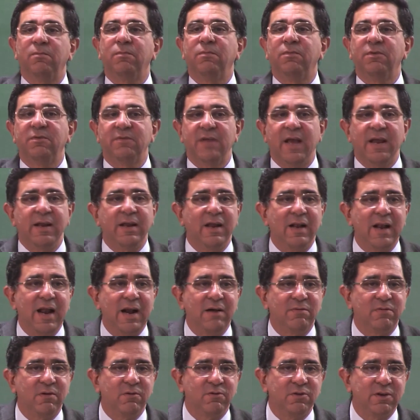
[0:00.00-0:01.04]
you're designing a
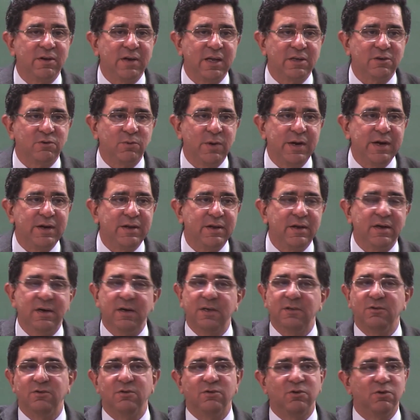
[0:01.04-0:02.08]
landfill for the next 20
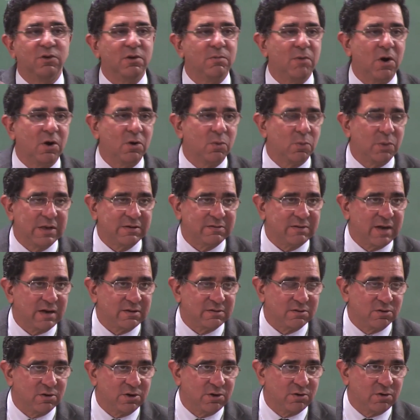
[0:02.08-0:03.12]
years, you know the amount of waste
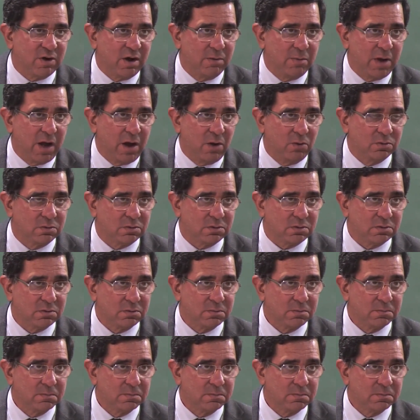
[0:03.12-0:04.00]
that's going to come out.